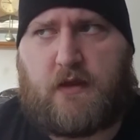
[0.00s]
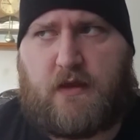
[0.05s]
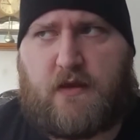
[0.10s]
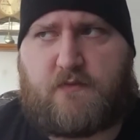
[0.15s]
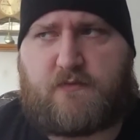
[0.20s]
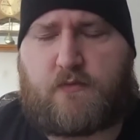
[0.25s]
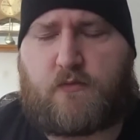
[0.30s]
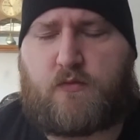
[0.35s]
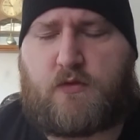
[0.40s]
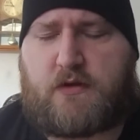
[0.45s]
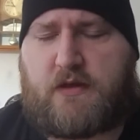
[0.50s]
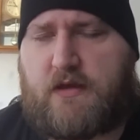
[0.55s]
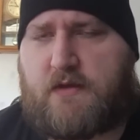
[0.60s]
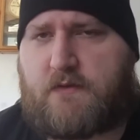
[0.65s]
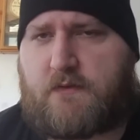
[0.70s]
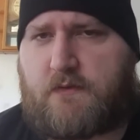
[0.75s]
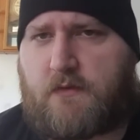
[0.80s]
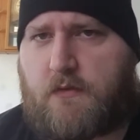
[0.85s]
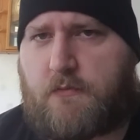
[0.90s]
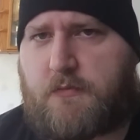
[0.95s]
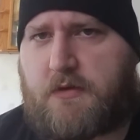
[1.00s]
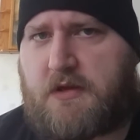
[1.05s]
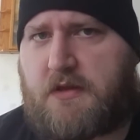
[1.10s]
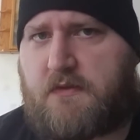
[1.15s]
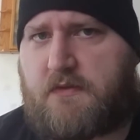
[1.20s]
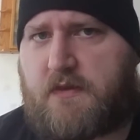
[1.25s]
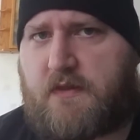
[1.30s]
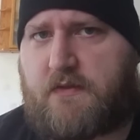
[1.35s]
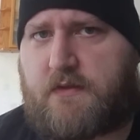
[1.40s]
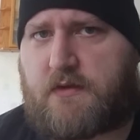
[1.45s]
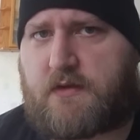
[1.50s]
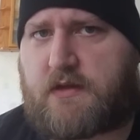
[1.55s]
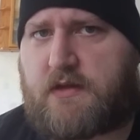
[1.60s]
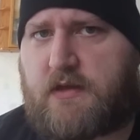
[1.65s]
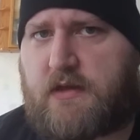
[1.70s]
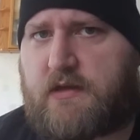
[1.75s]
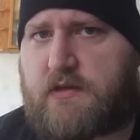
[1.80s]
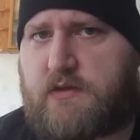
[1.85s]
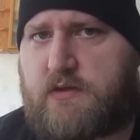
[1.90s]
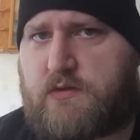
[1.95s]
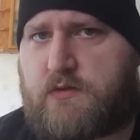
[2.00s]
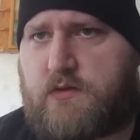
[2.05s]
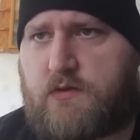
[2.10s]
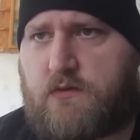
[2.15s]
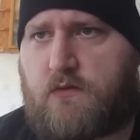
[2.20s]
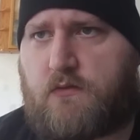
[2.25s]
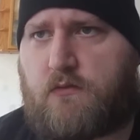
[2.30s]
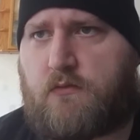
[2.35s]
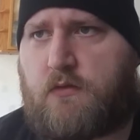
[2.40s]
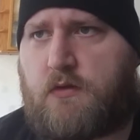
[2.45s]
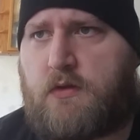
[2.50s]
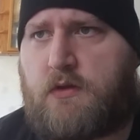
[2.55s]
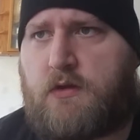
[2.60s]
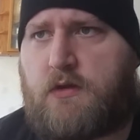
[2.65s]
everyone has somebody that they're connected to